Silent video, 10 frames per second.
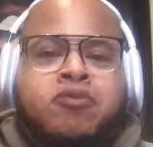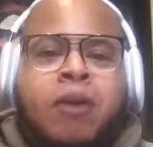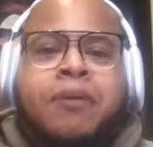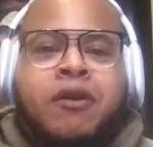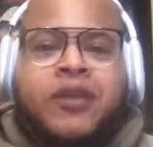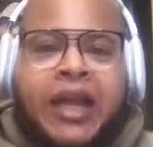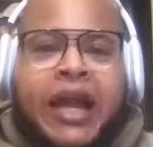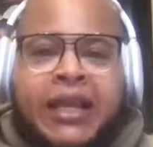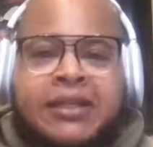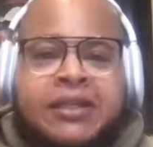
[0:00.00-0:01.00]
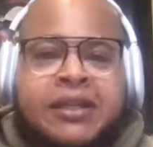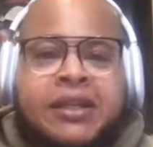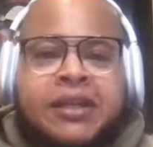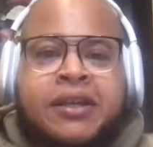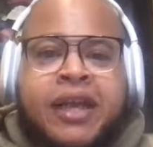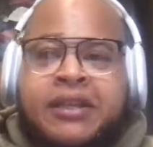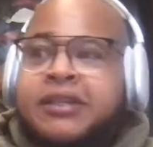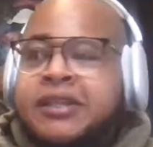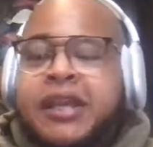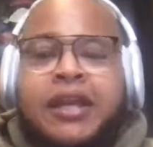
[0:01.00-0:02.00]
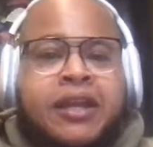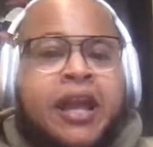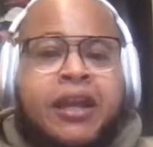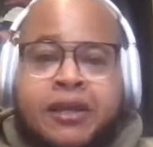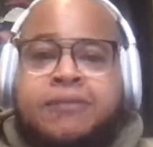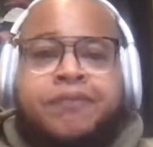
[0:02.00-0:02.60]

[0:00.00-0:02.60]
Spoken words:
dropped me off at college and she said, hey,